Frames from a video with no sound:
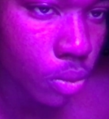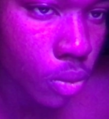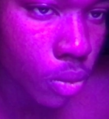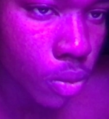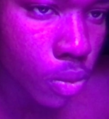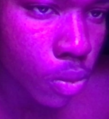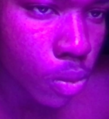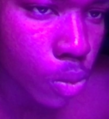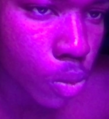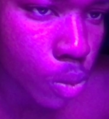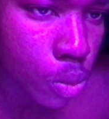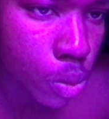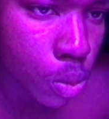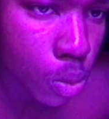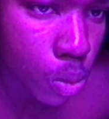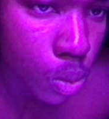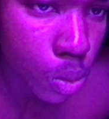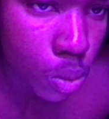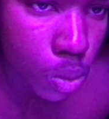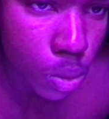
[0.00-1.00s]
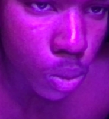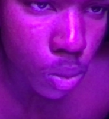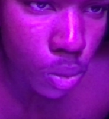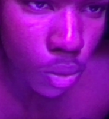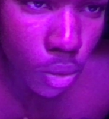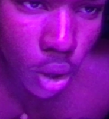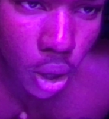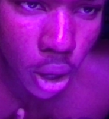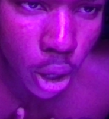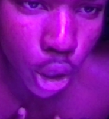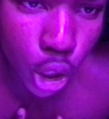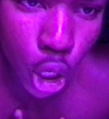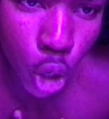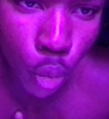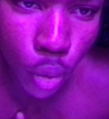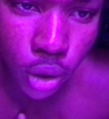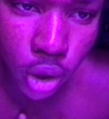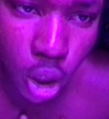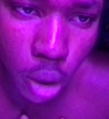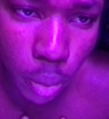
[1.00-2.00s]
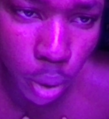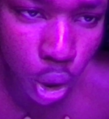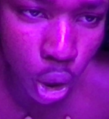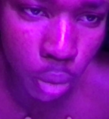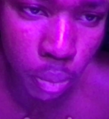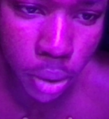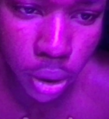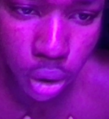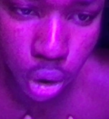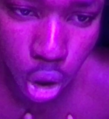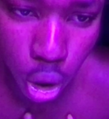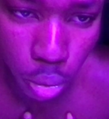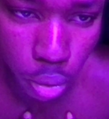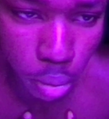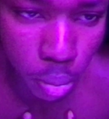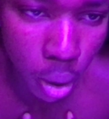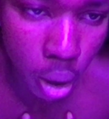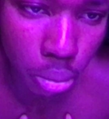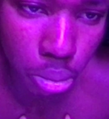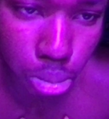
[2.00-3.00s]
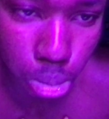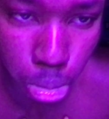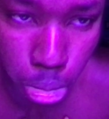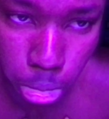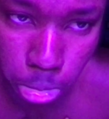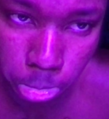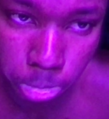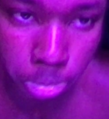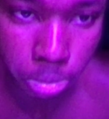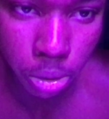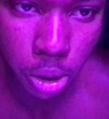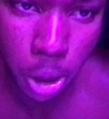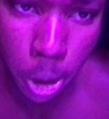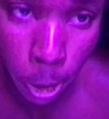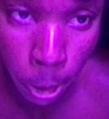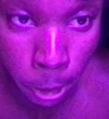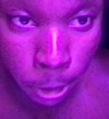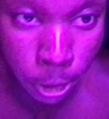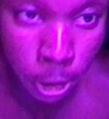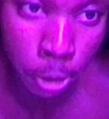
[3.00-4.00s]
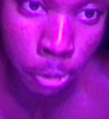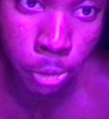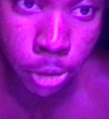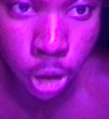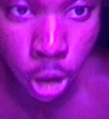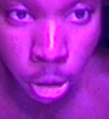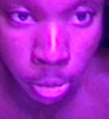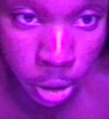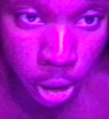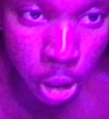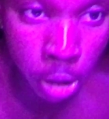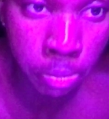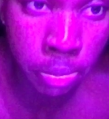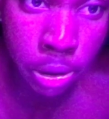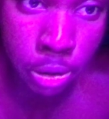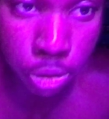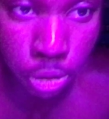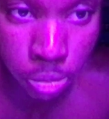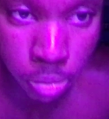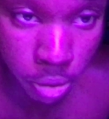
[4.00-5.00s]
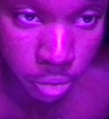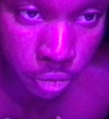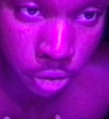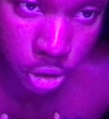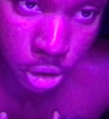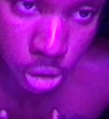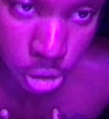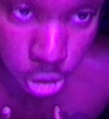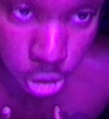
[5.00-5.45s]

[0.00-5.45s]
Hmm. I ain't that Wingstop and then messed up with my. Mm, I ain't that Wingstop and then messed with my fucking